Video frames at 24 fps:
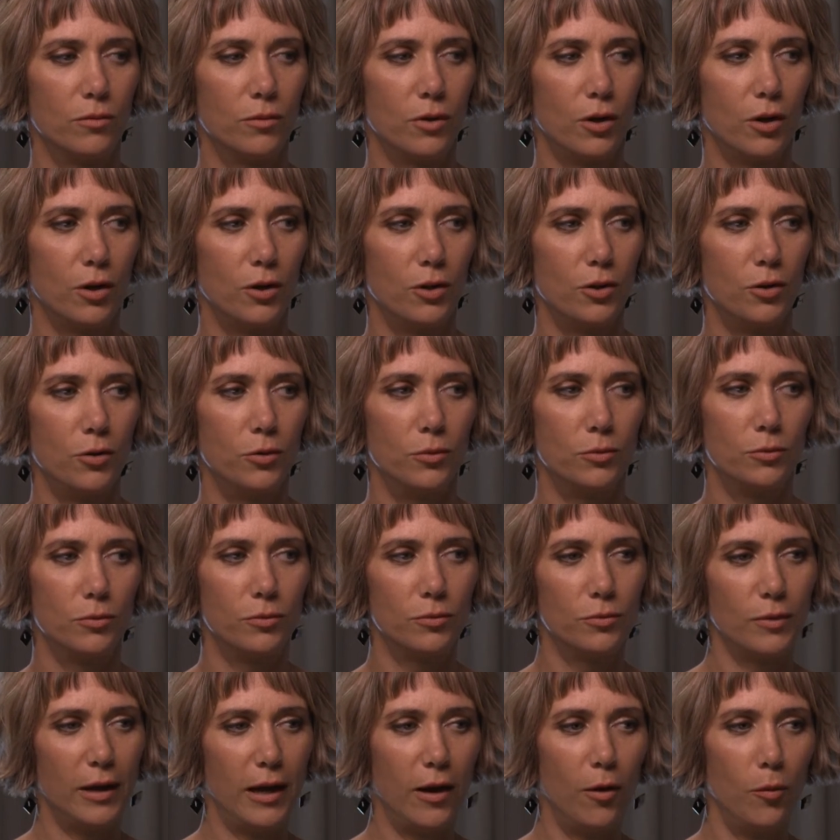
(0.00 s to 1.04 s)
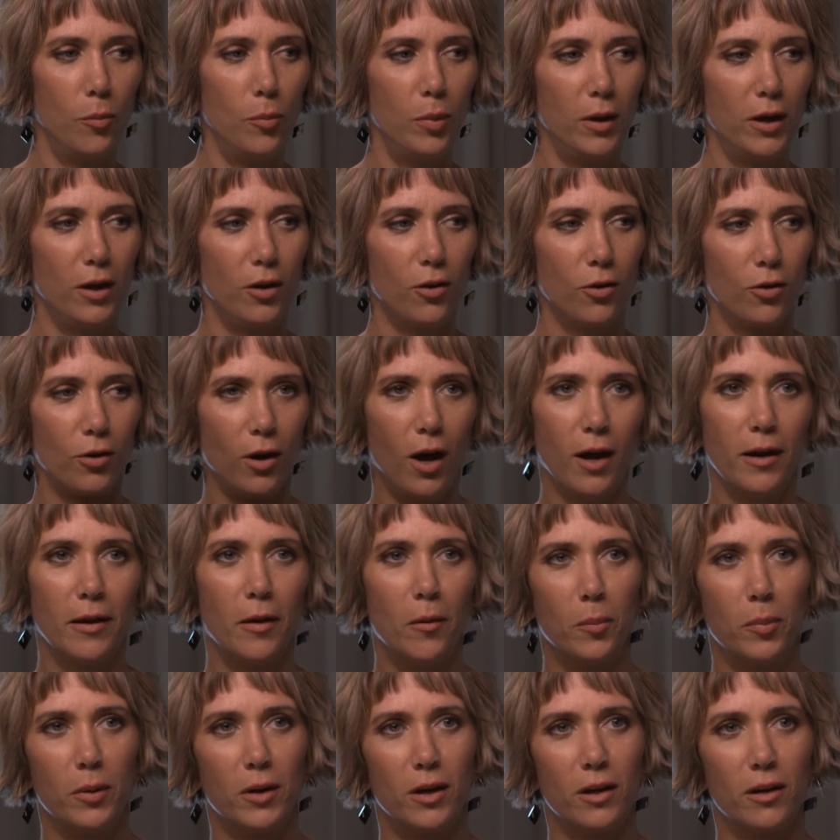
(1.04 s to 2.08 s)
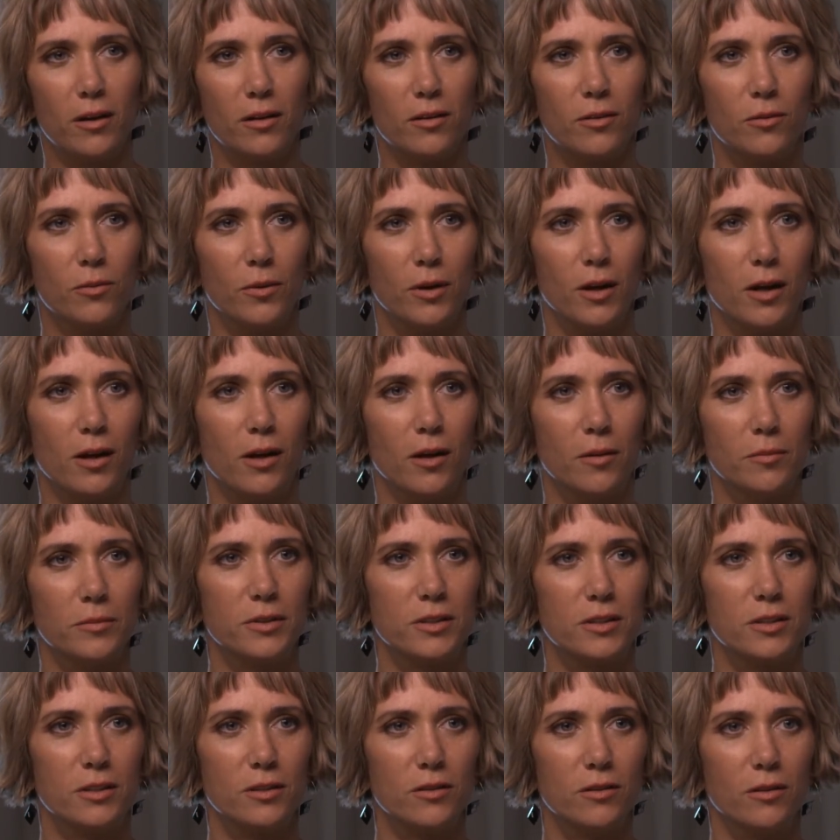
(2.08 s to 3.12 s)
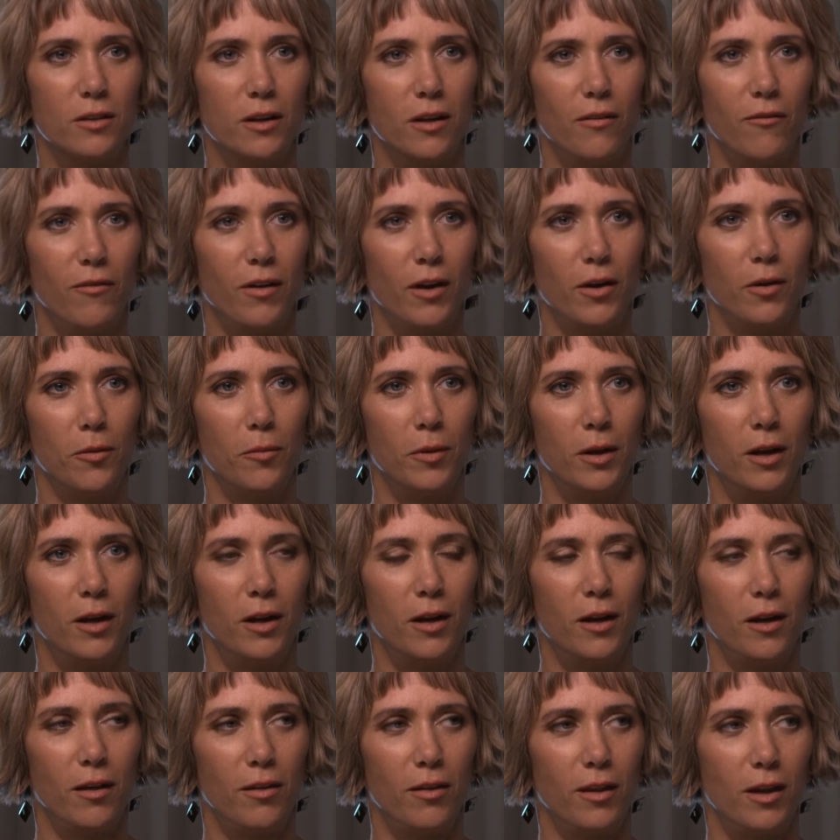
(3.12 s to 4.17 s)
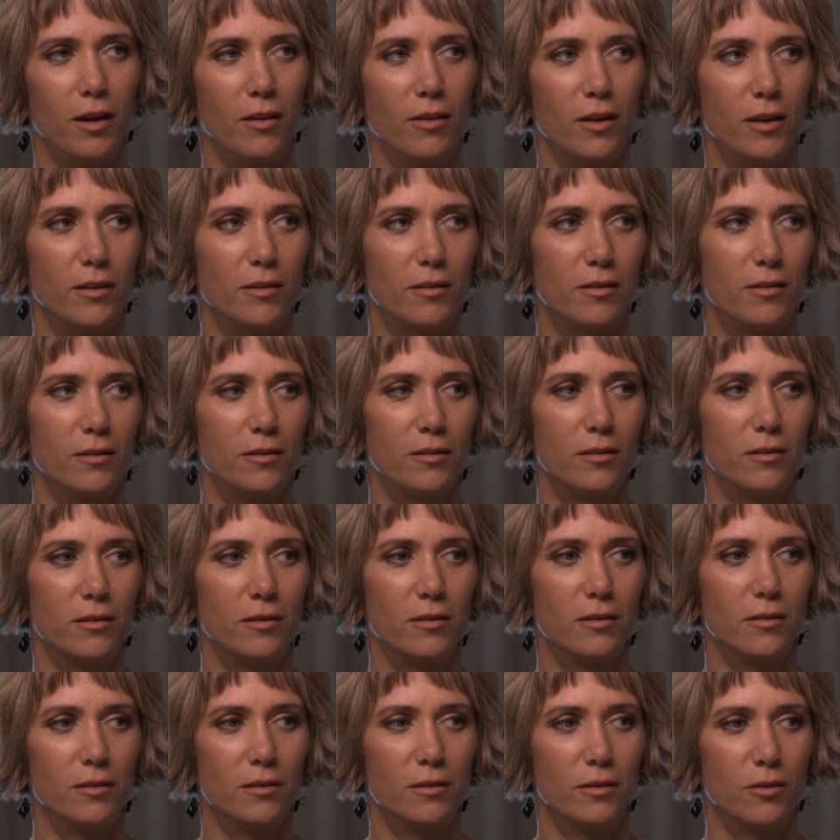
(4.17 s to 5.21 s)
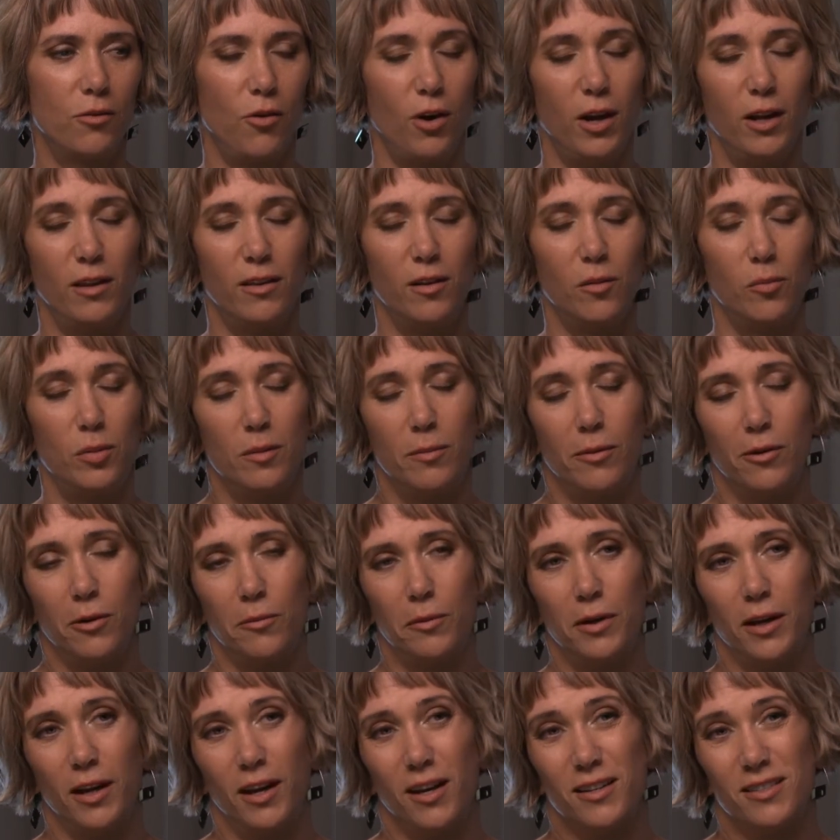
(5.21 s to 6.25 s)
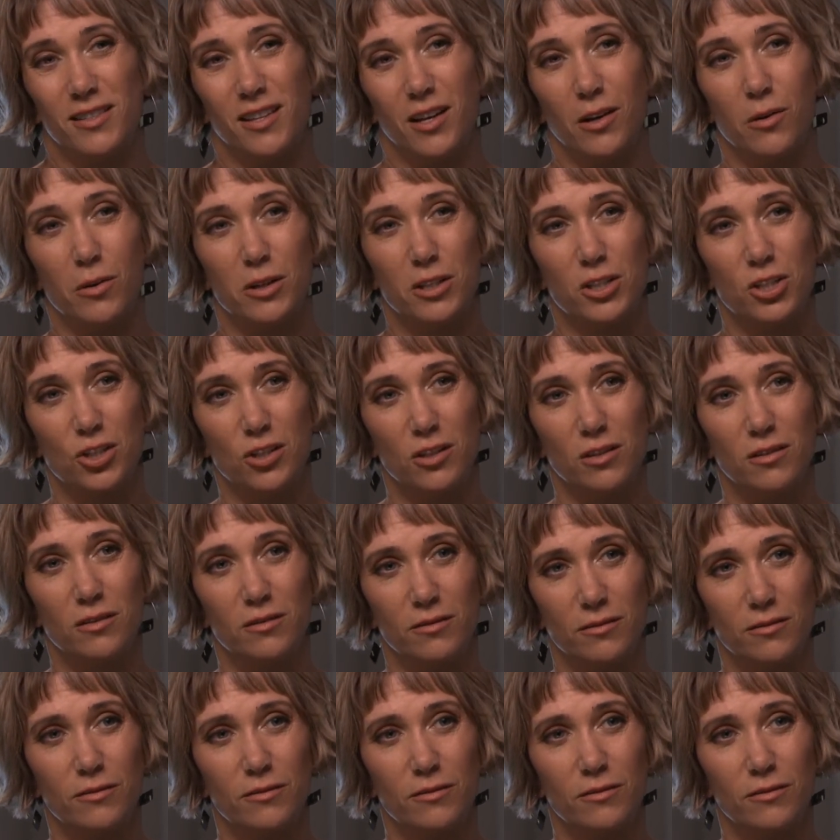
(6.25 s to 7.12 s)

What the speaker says: are you helping or not helping when it comes to the environment? And I think that's great that people are being asked that question.